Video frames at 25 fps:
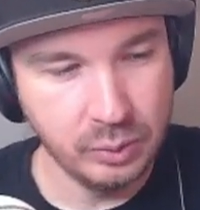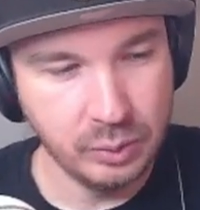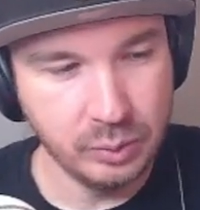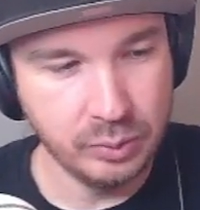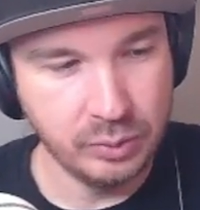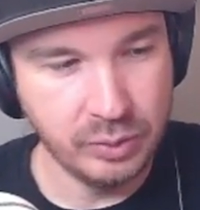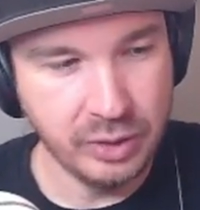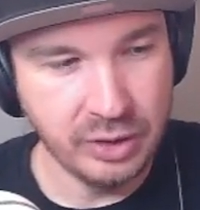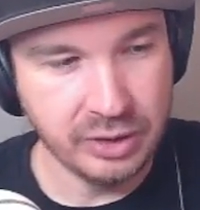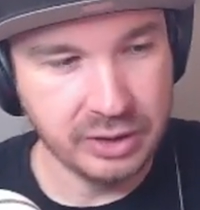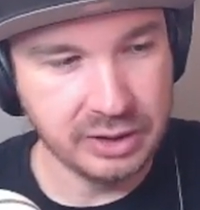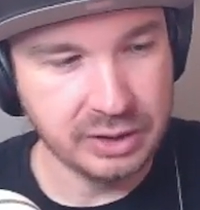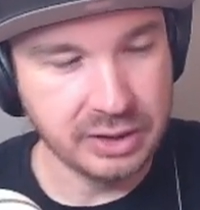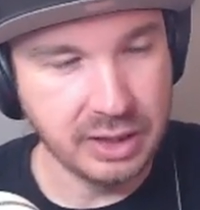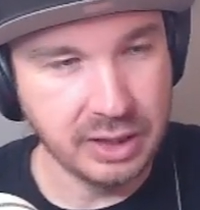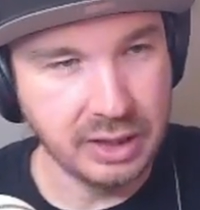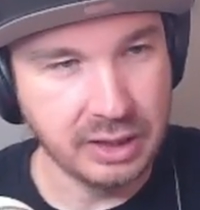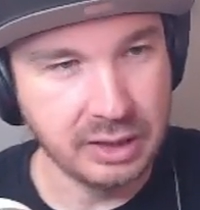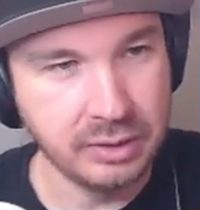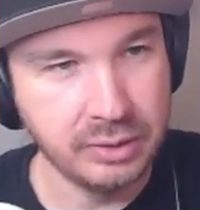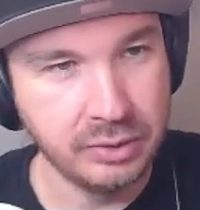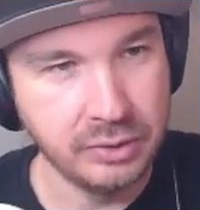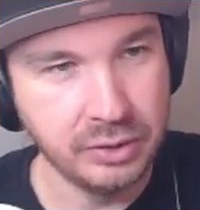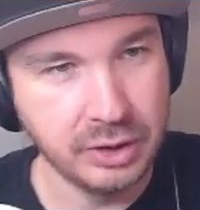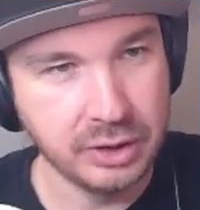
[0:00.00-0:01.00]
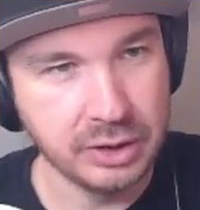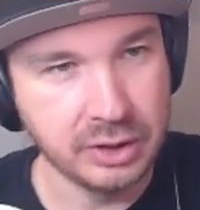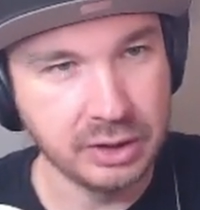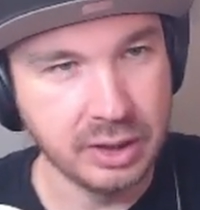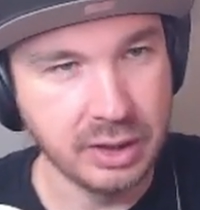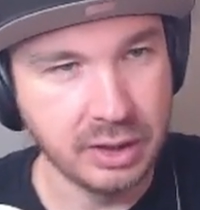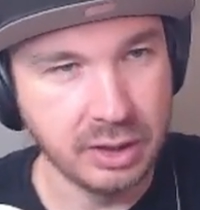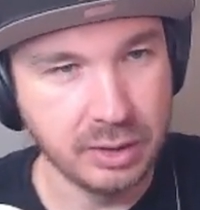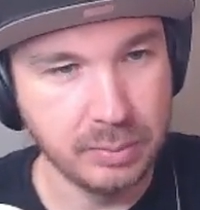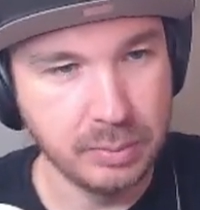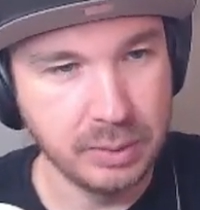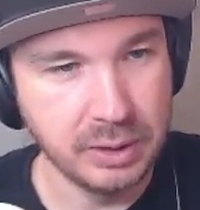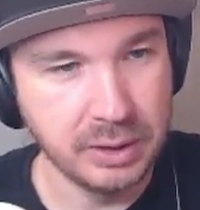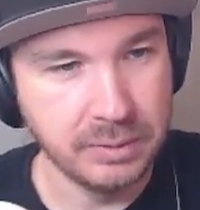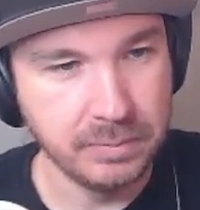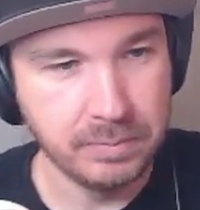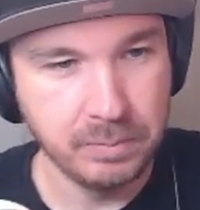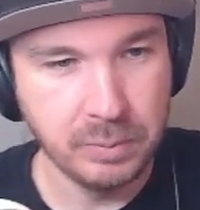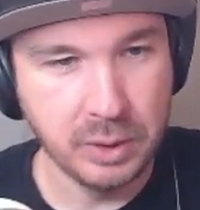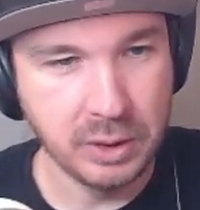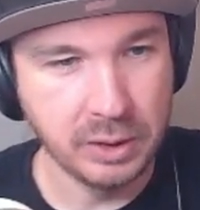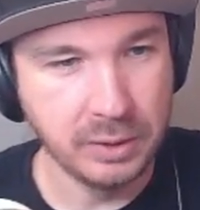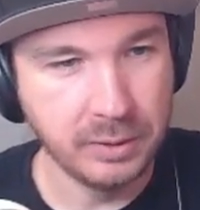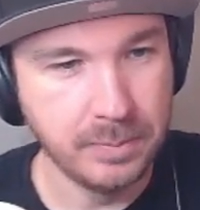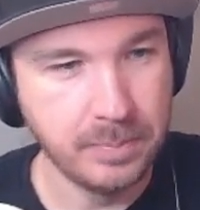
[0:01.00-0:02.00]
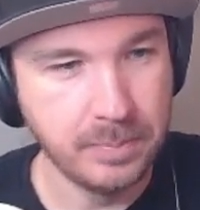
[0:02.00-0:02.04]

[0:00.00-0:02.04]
Very sad, but you know,